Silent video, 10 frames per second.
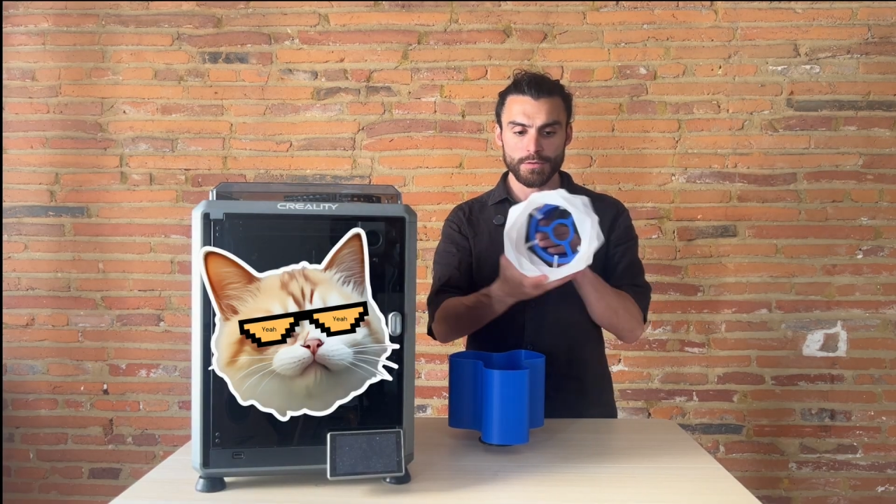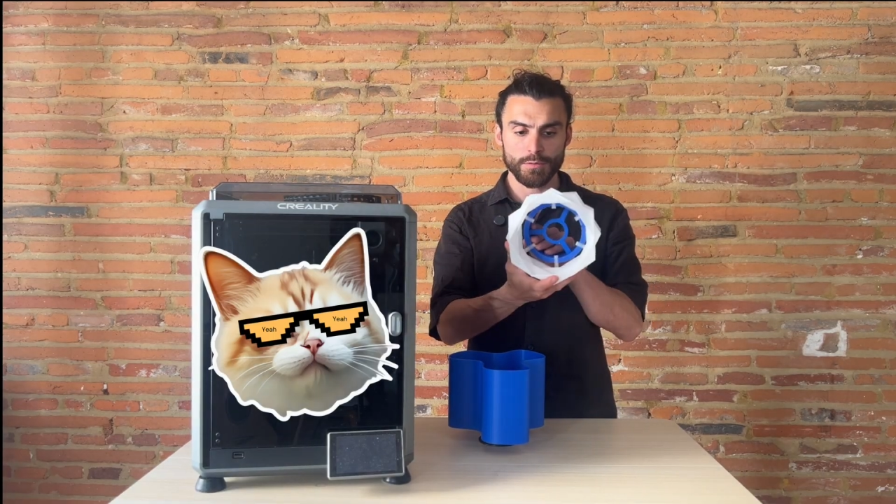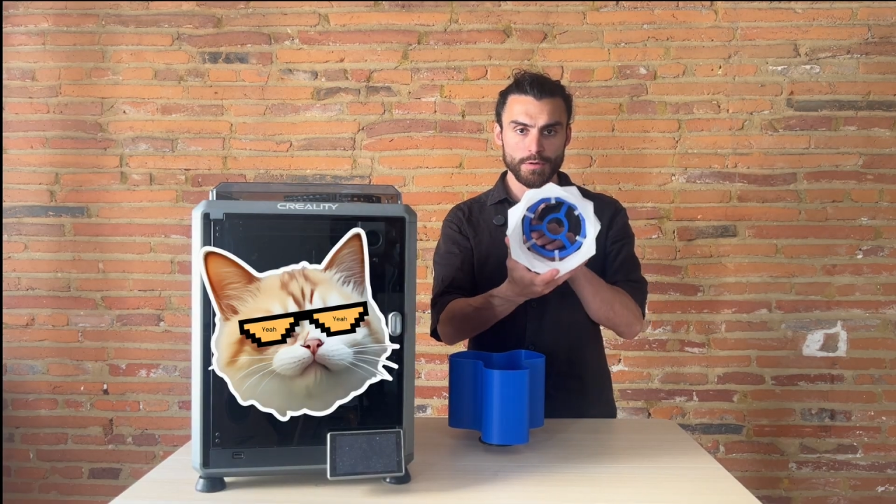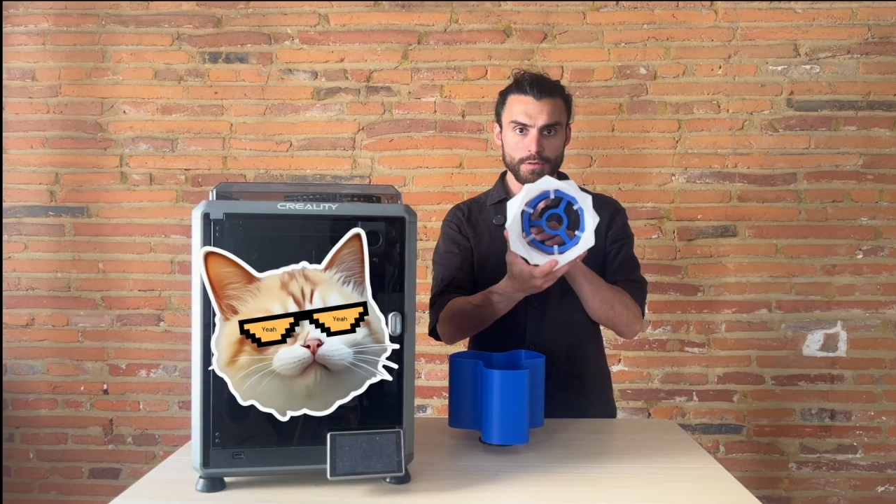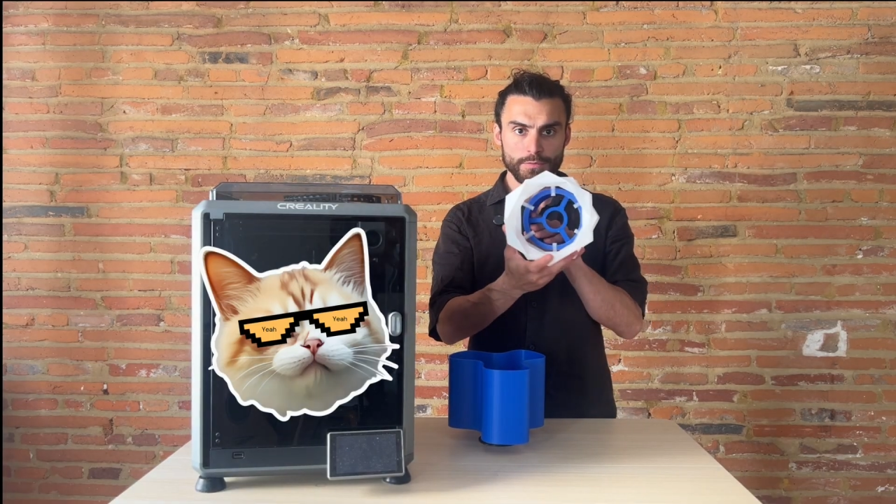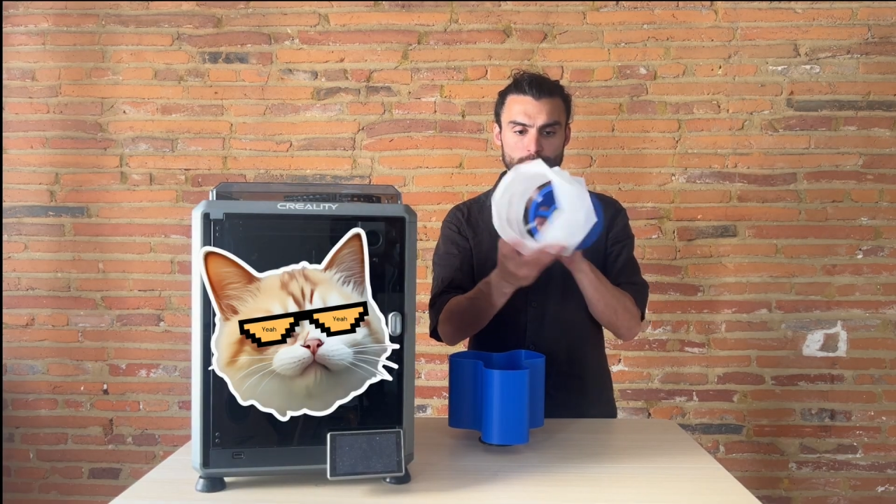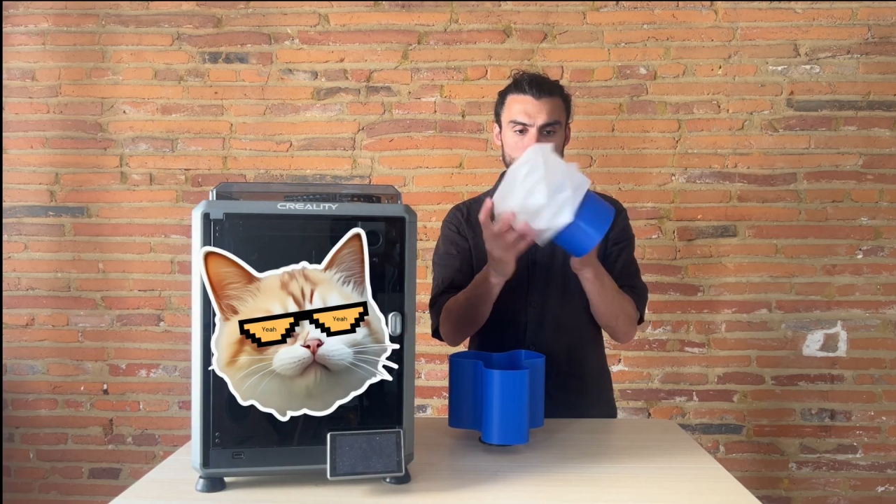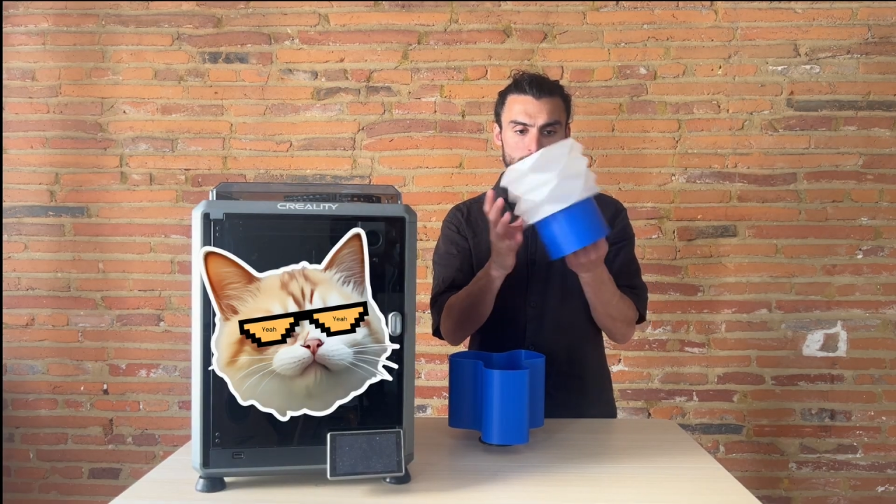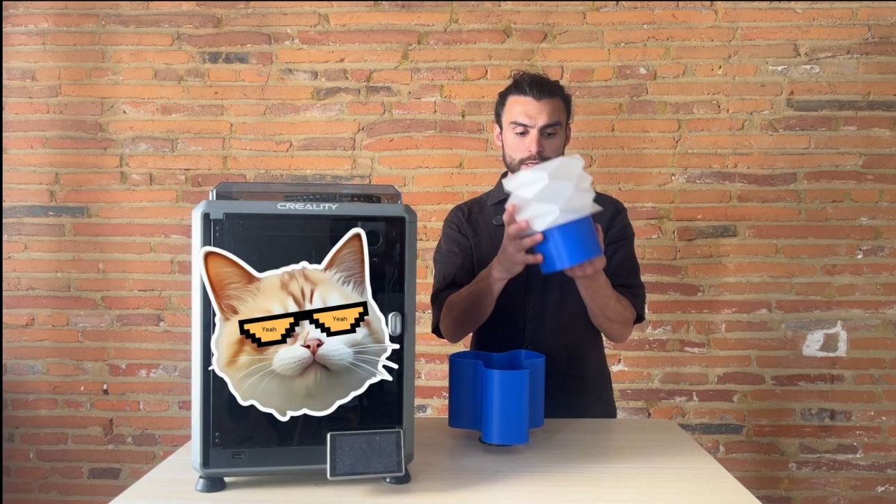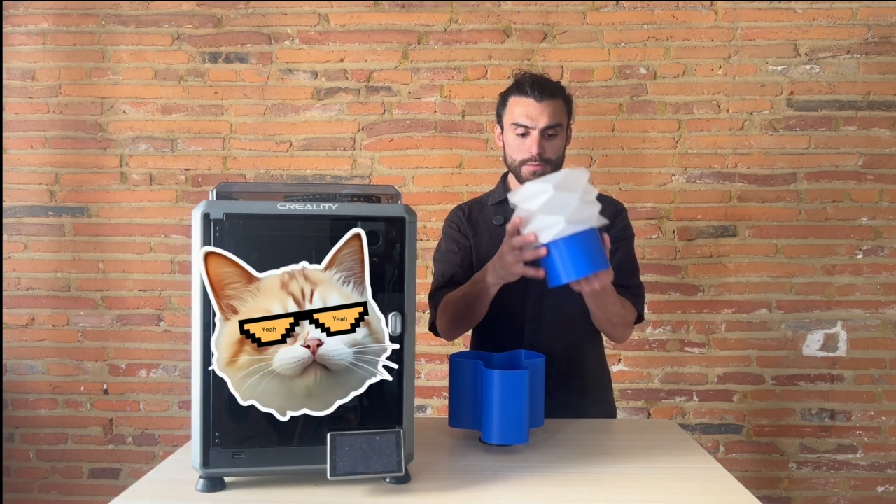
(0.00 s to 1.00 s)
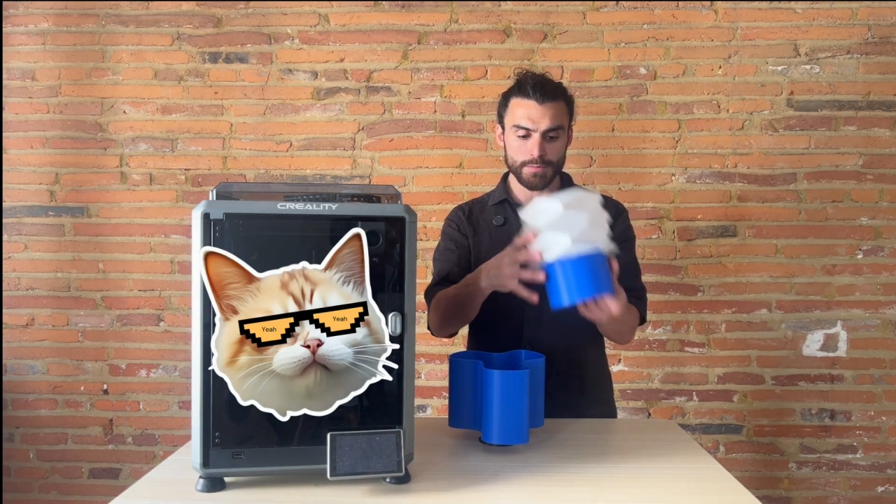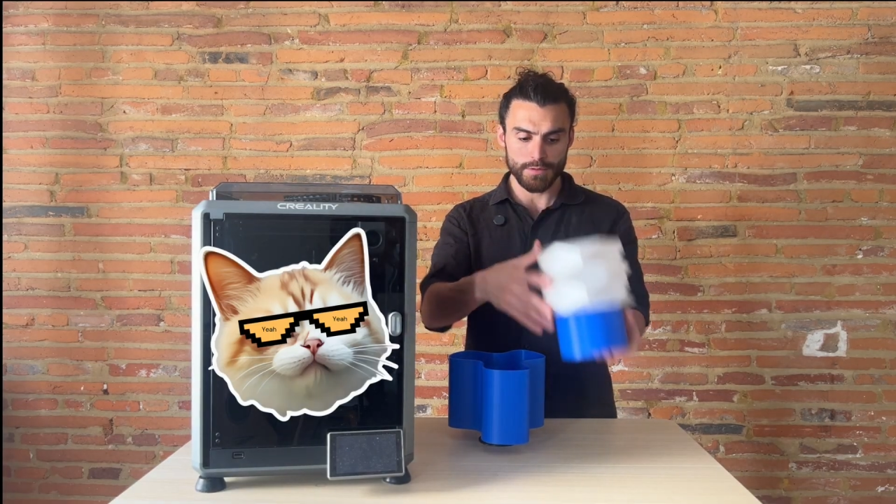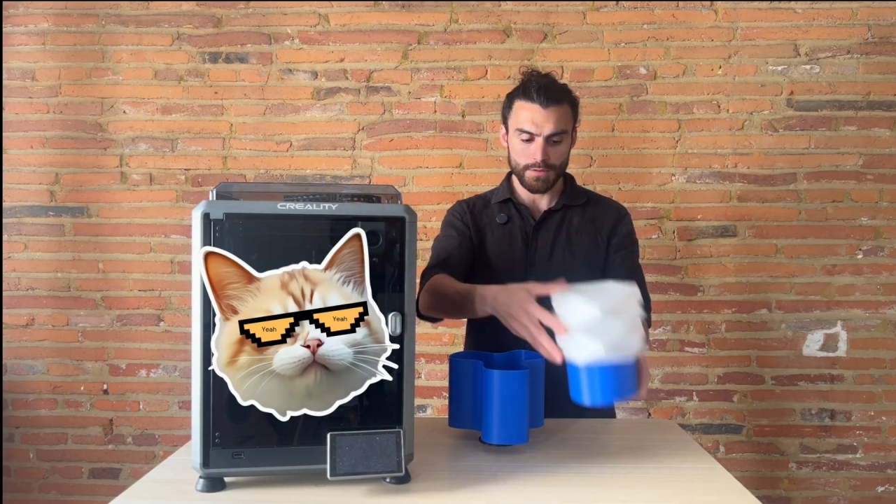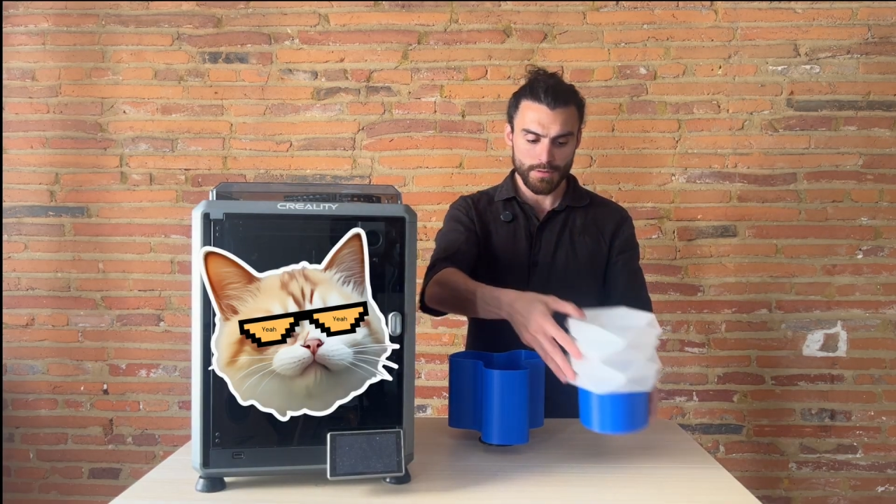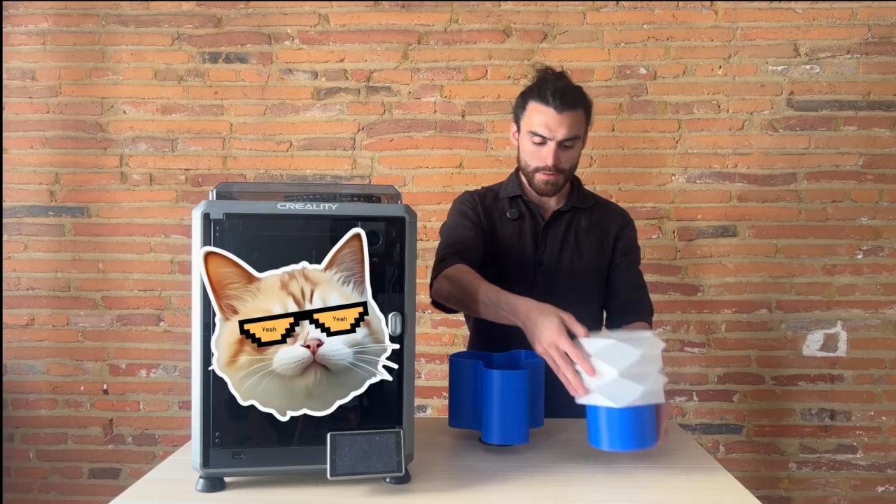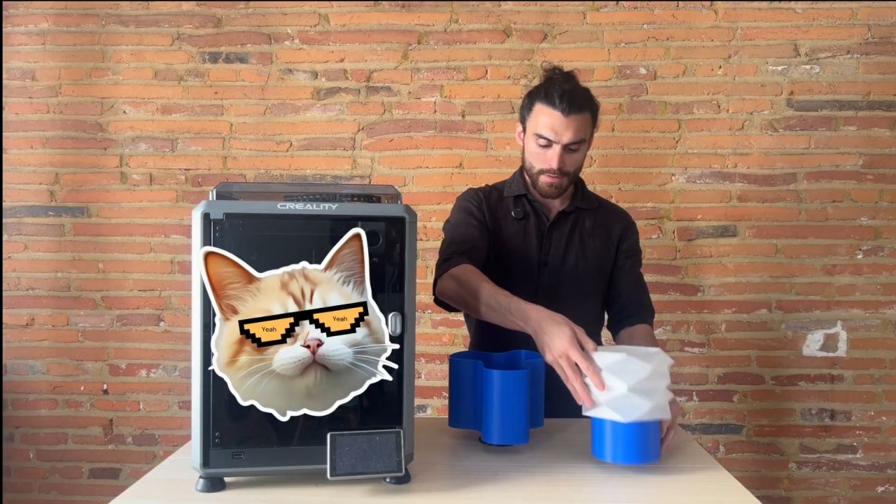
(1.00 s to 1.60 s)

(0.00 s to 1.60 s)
one of the first lamps.